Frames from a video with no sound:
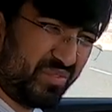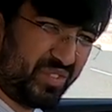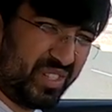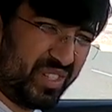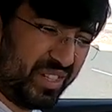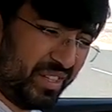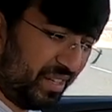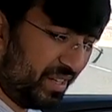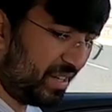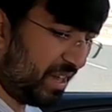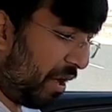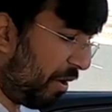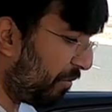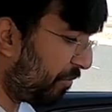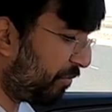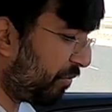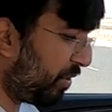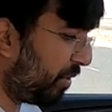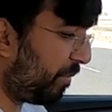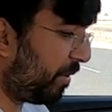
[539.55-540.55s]
little
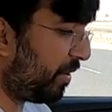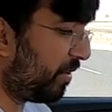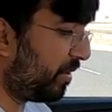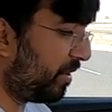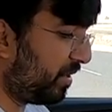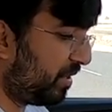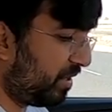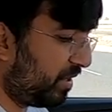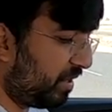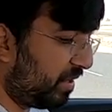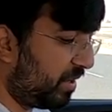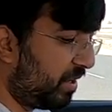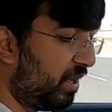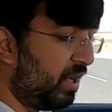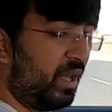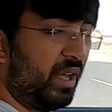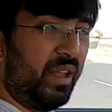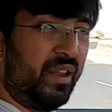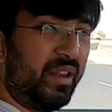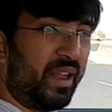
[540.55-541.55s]
doubtful about the
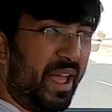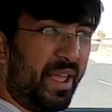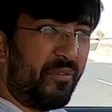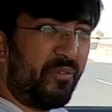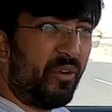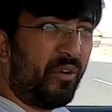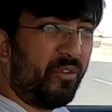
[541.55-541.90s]
life